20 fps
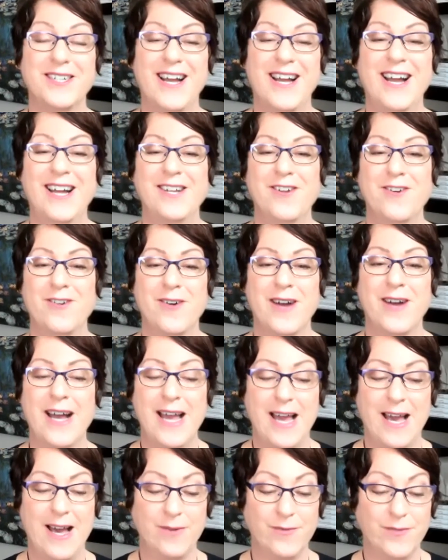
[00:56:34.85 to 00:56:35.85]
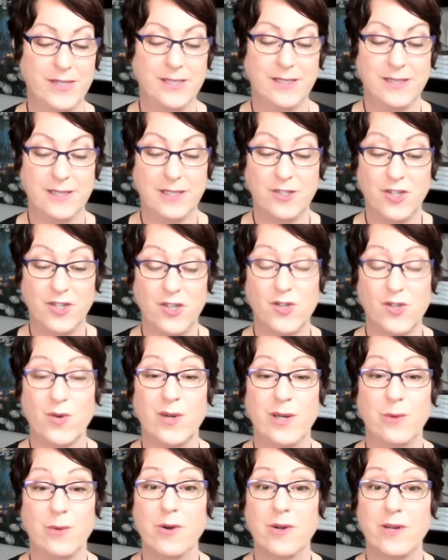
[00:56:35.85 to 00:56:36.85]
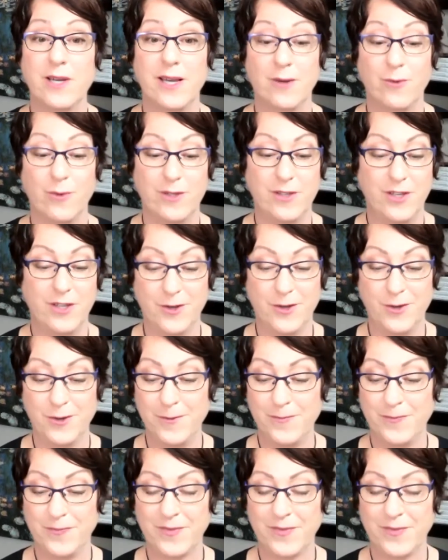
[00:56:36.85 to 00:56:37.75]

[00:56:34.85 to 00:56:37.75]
I know I have, and it's such a joy working with you.